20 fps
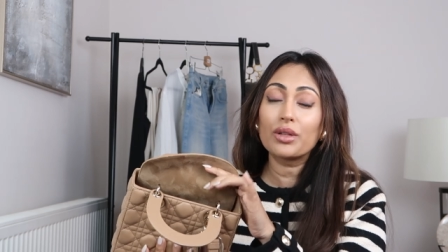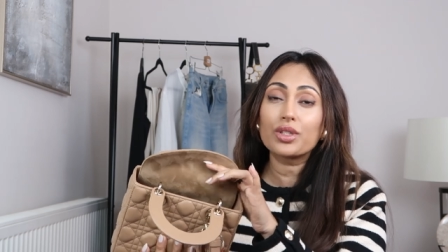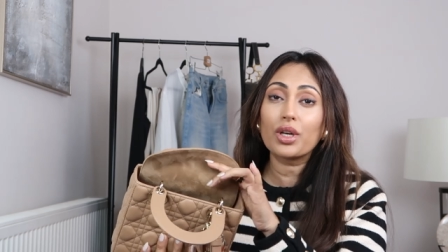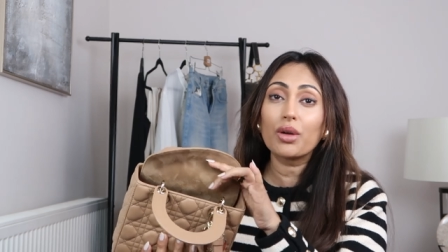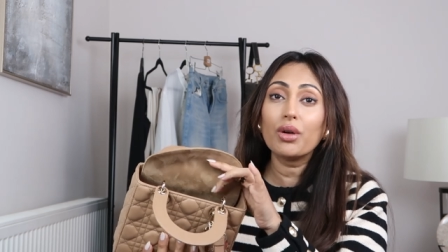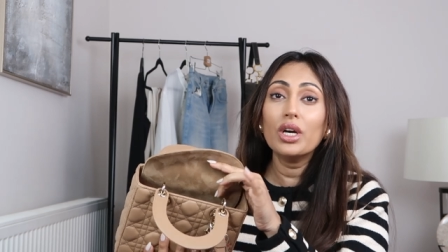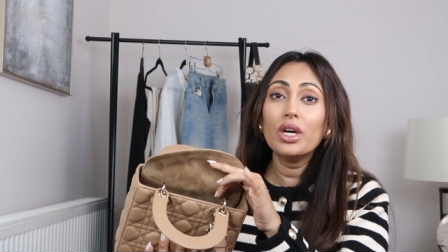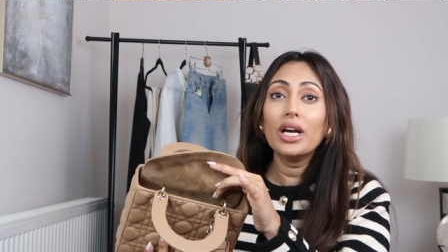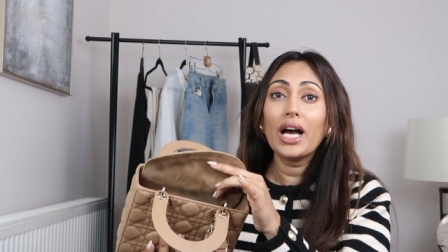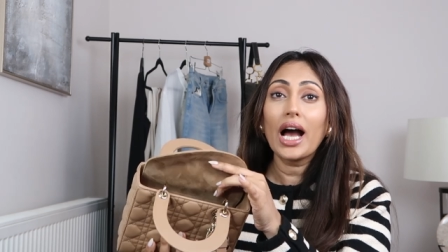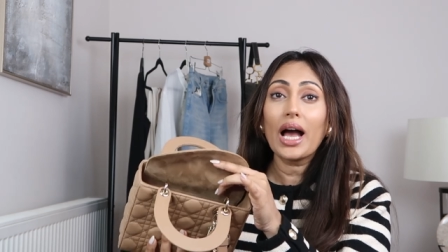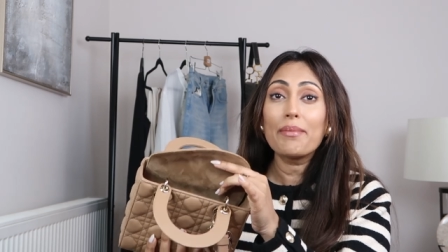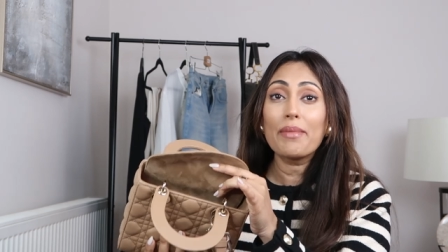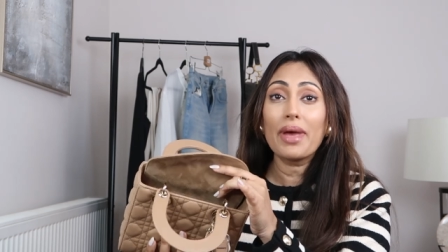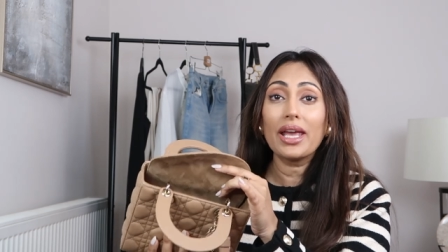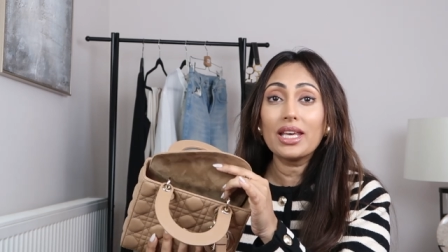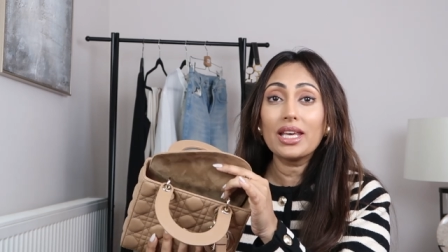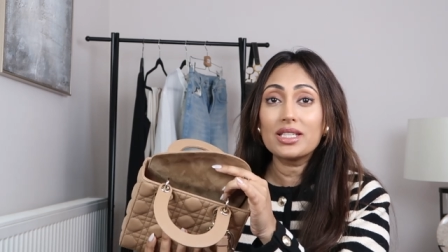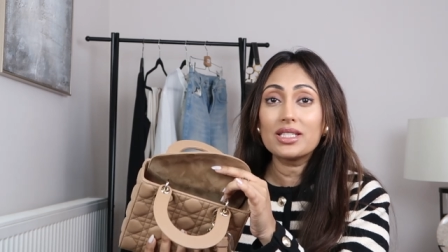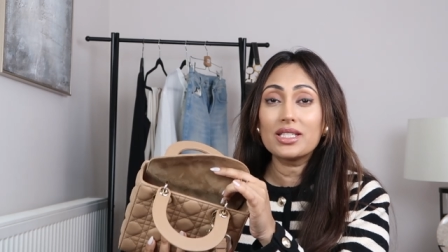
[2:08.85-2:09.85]
so I
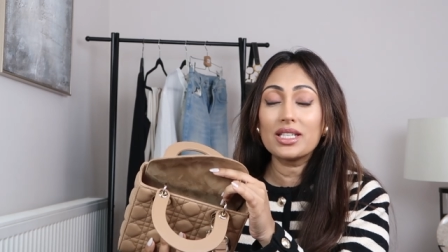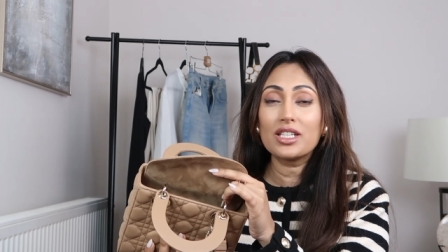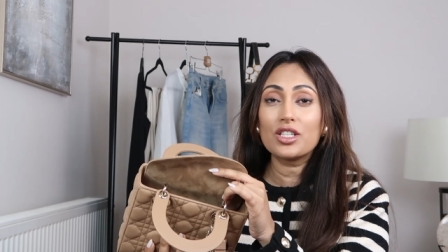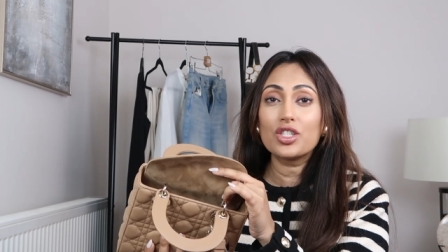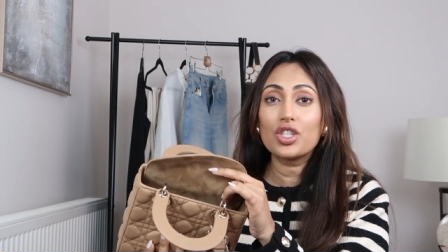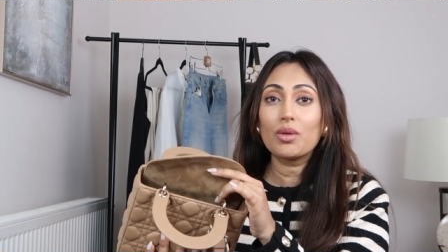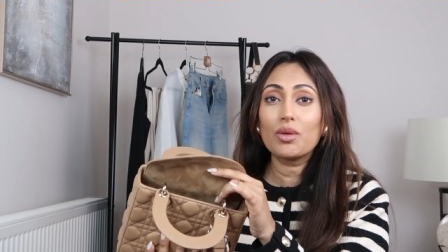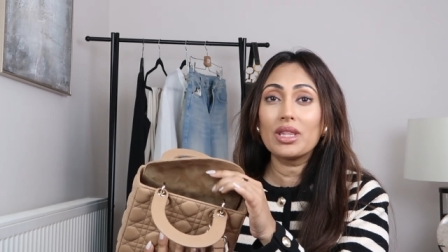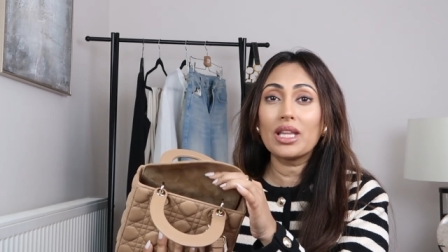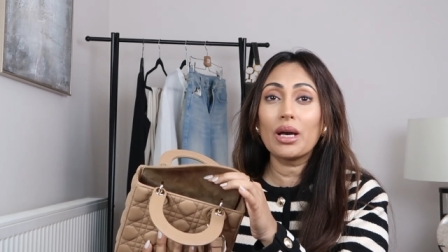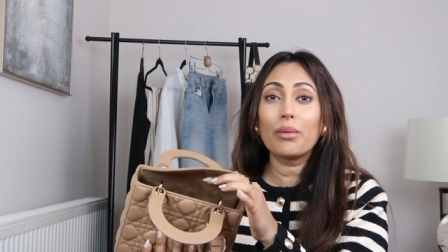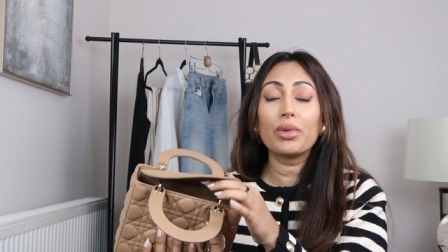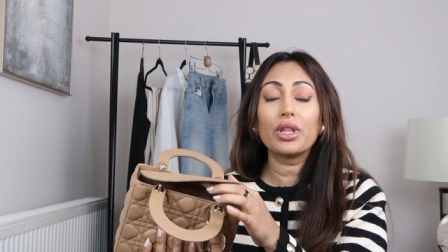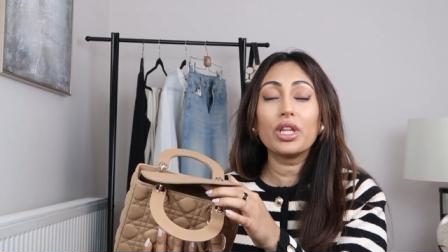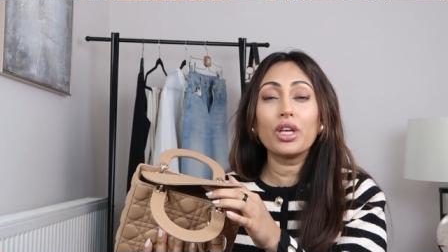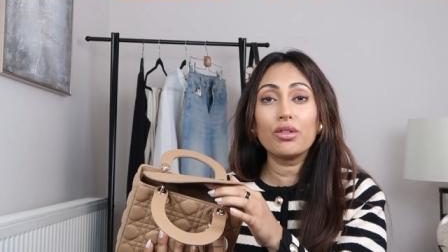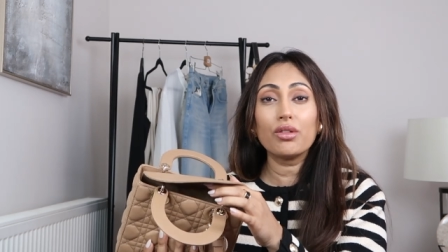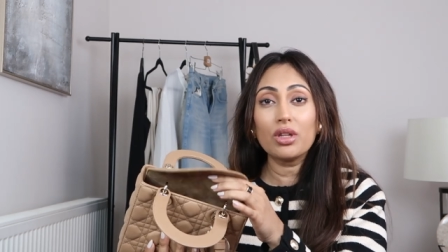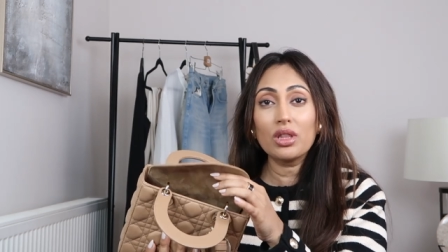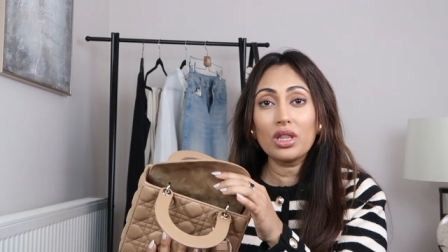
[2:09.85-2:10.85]
may consider doing that. But
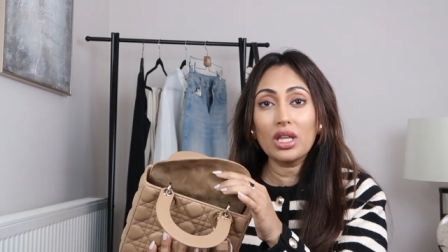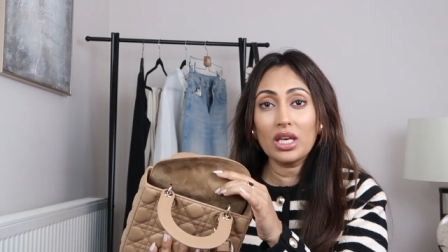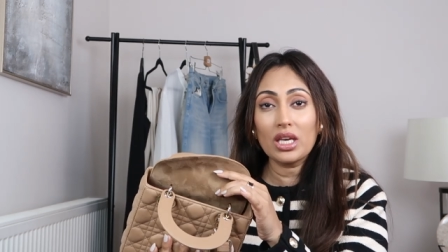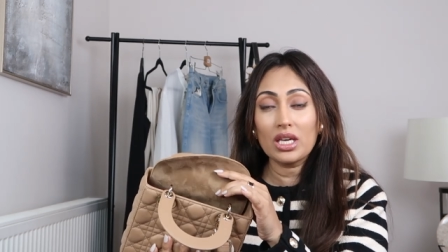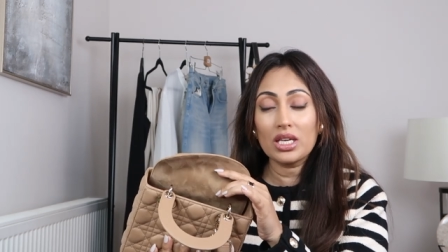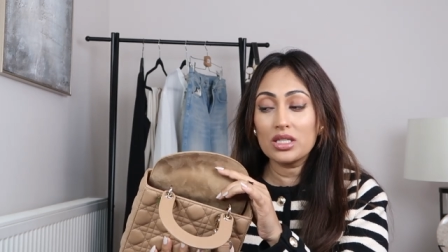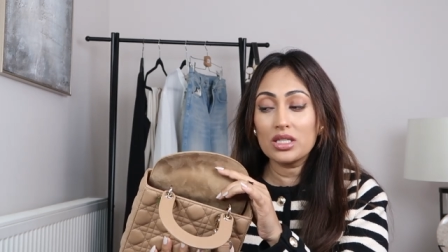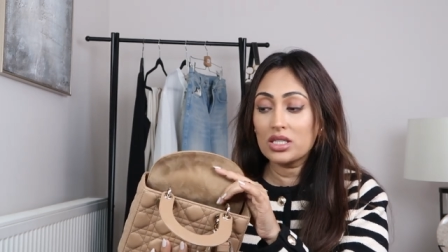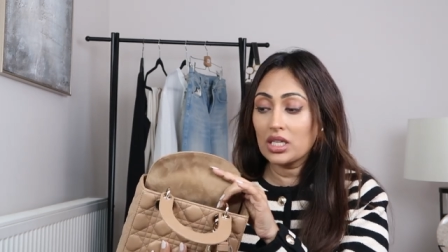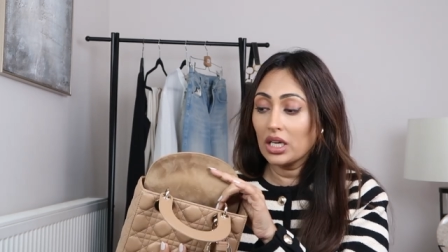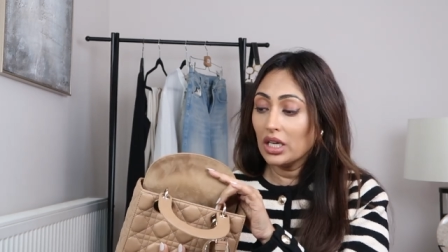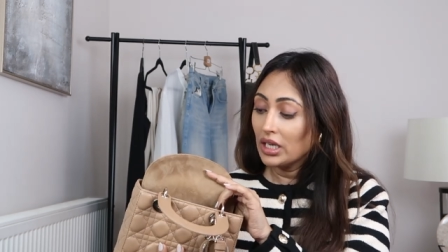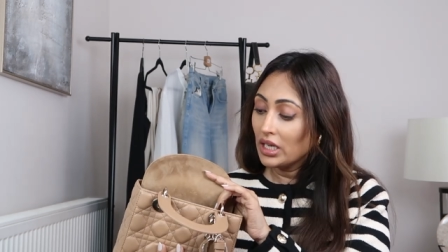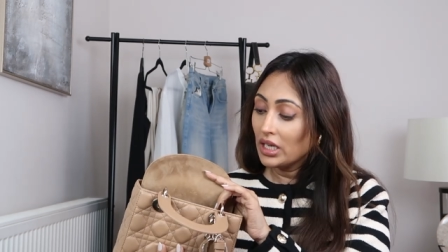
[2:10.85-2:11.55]
the only thing is,